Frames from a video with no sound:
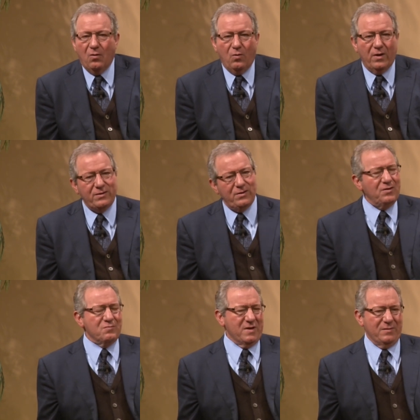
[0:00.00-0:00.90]
well, what do
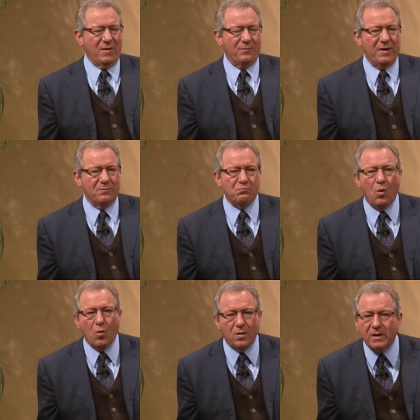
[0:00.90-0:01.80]
you mean by being
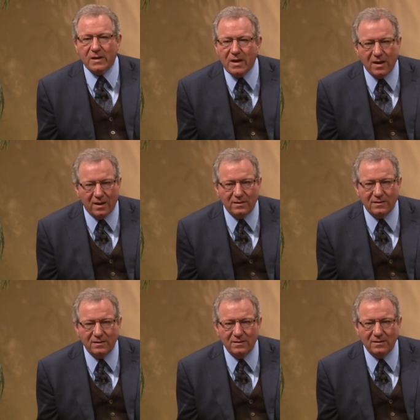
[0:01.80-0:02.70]
born again?